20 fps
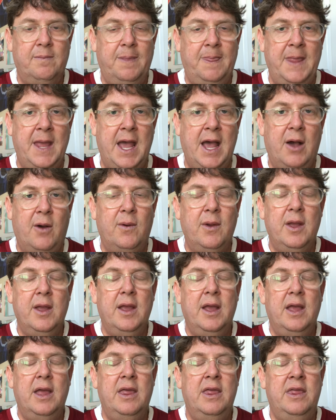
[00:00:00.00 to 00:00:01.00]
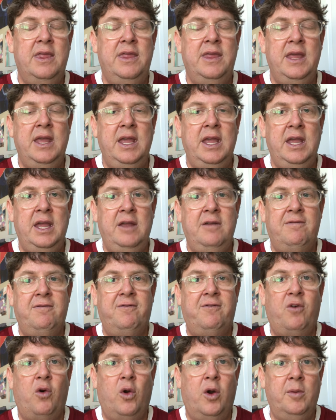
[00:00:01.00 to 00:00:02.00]
Now, the
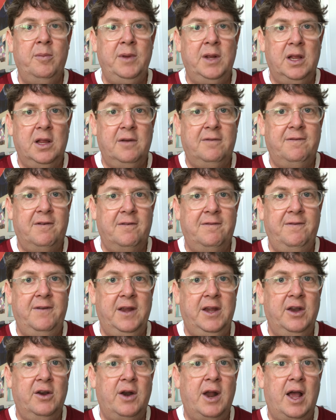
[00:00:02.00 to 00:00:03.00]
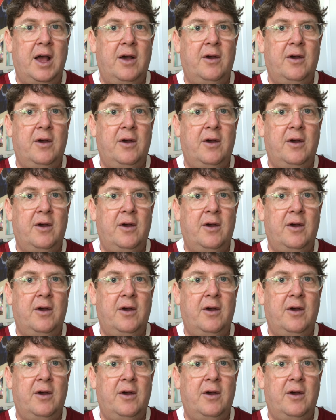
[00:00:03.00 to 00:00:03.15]
formula for figuring